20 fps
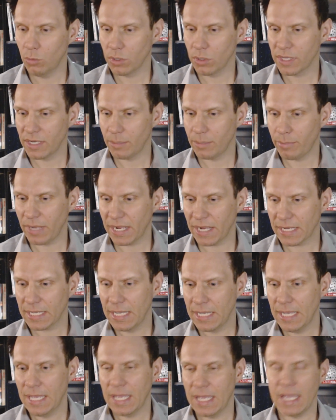We'll get it
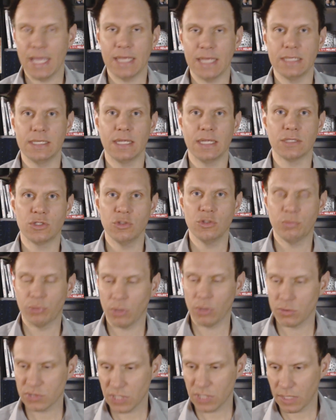back. And 2
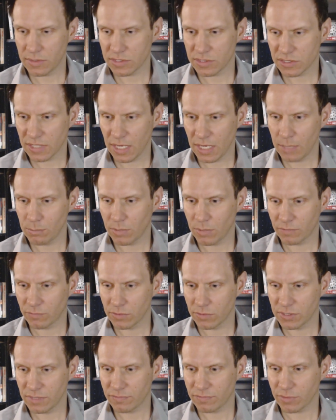pros on this game,
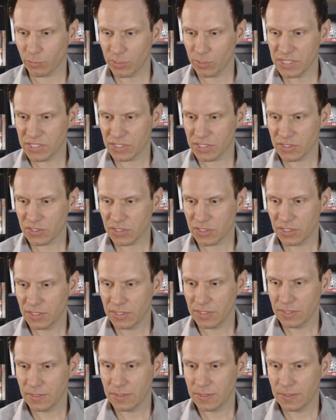but for different reasons.
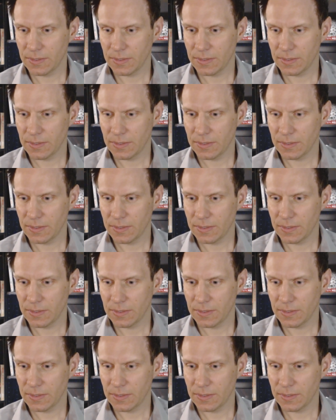